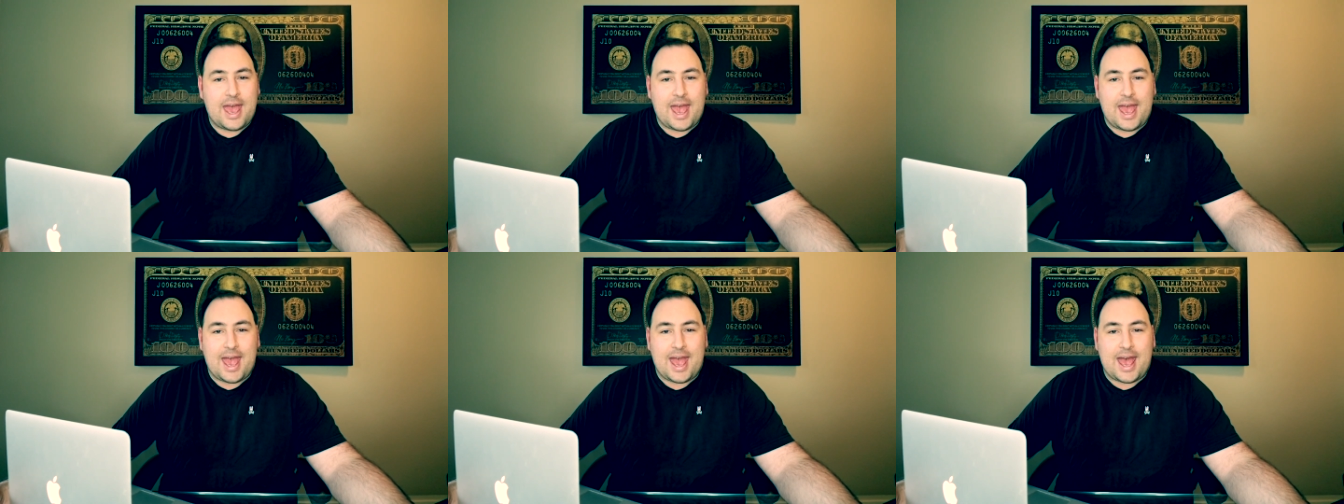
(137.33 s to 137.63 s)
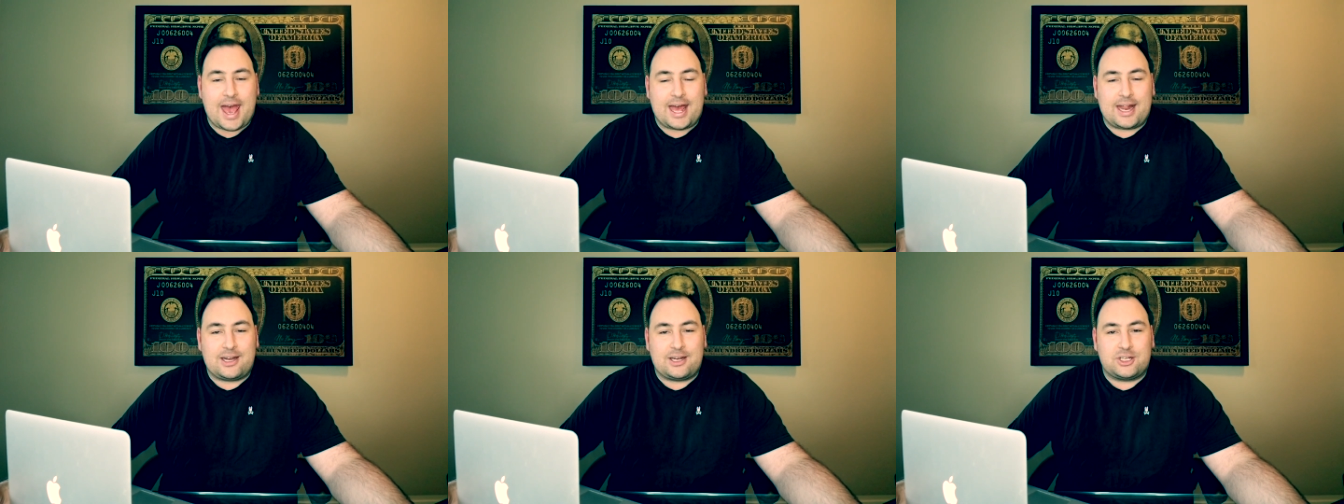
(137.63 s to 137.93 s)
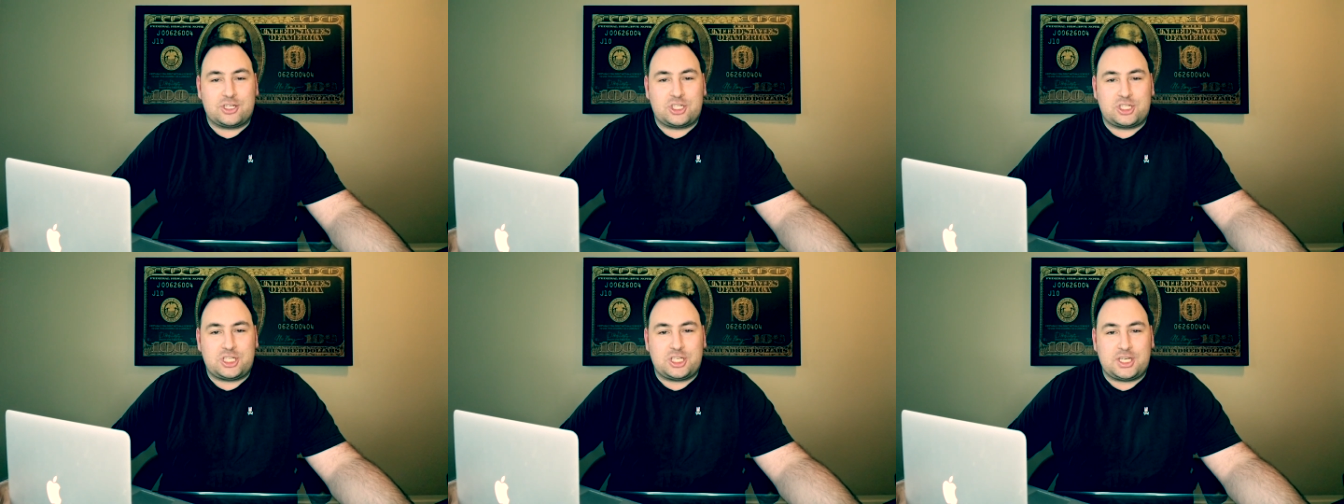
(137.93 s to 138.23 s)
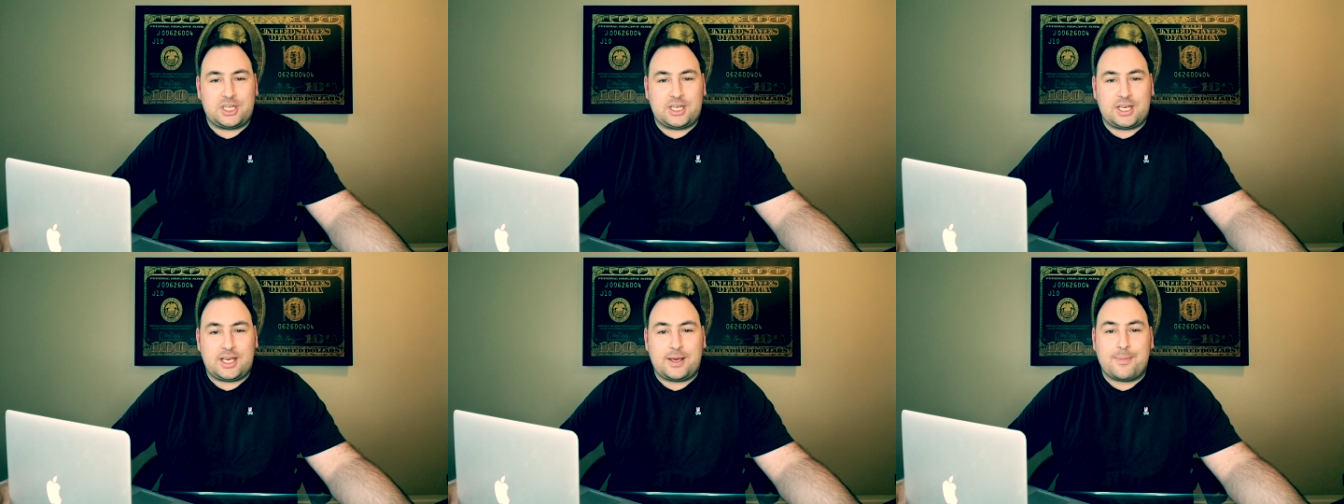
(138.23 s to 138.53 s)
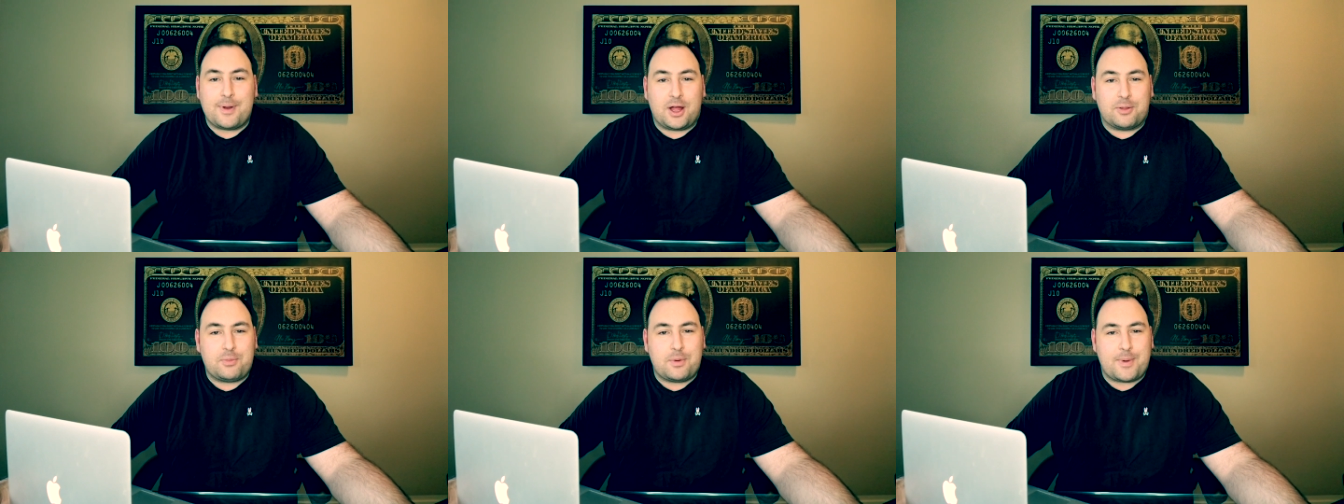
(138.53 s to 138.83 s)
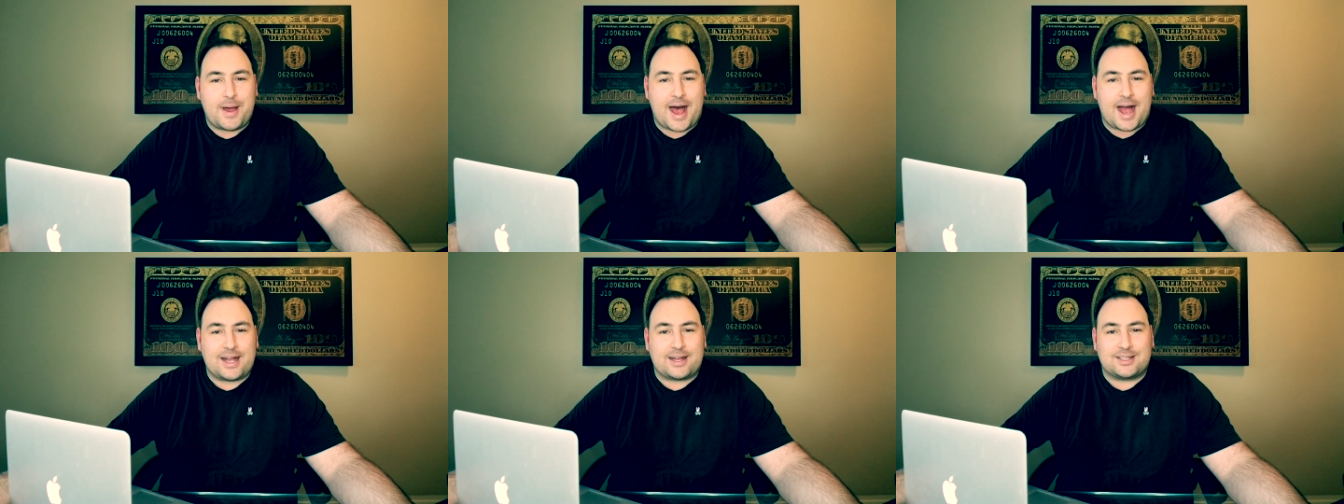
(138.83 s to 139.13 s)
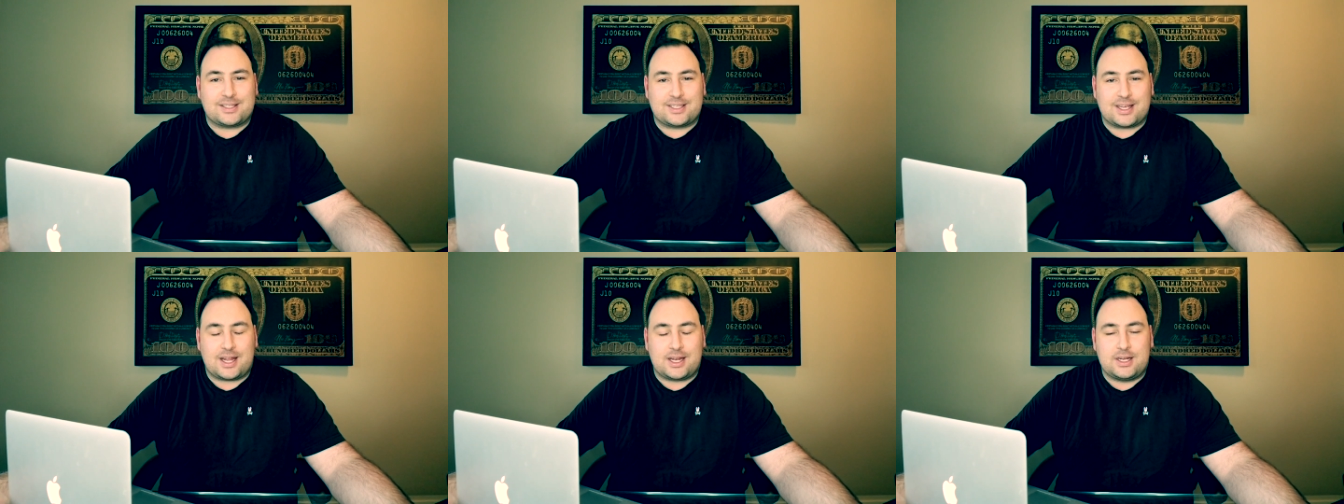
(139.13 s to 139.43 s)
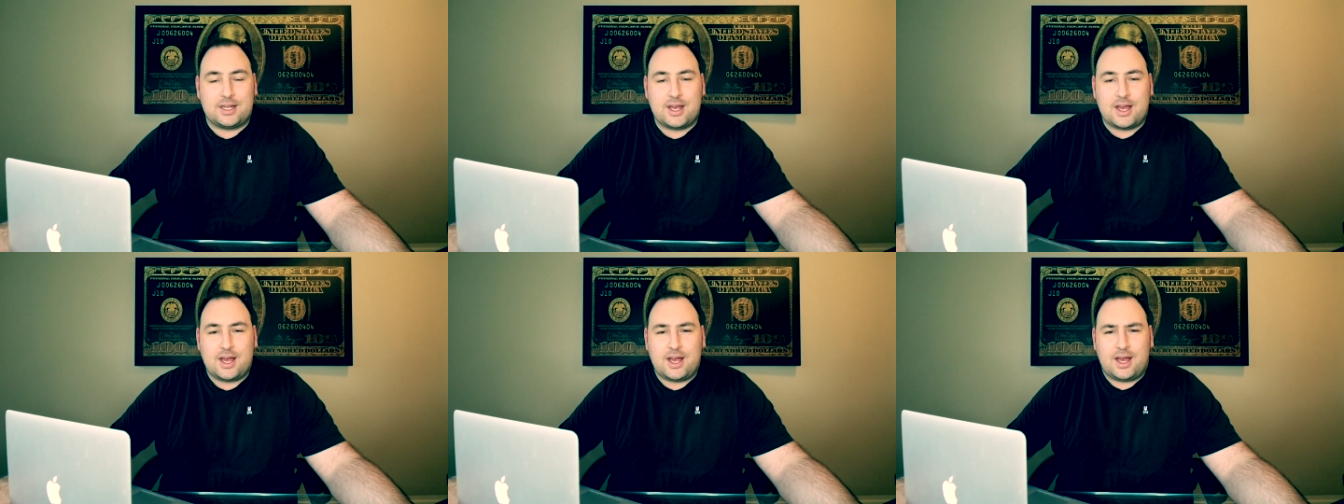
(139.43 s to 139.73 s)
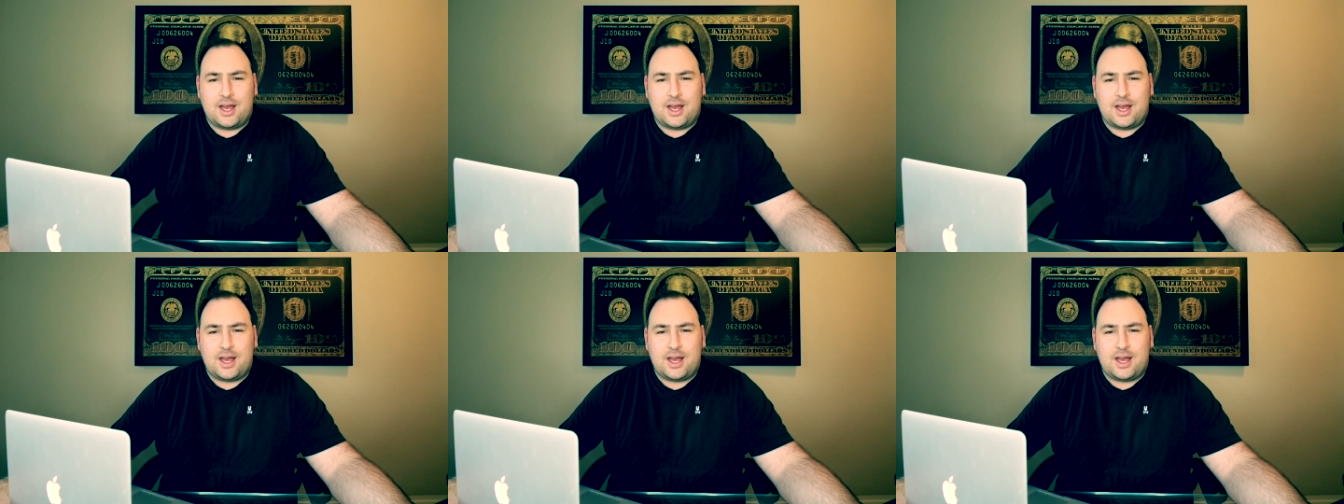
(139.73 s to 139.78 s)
and she emailed me back and said,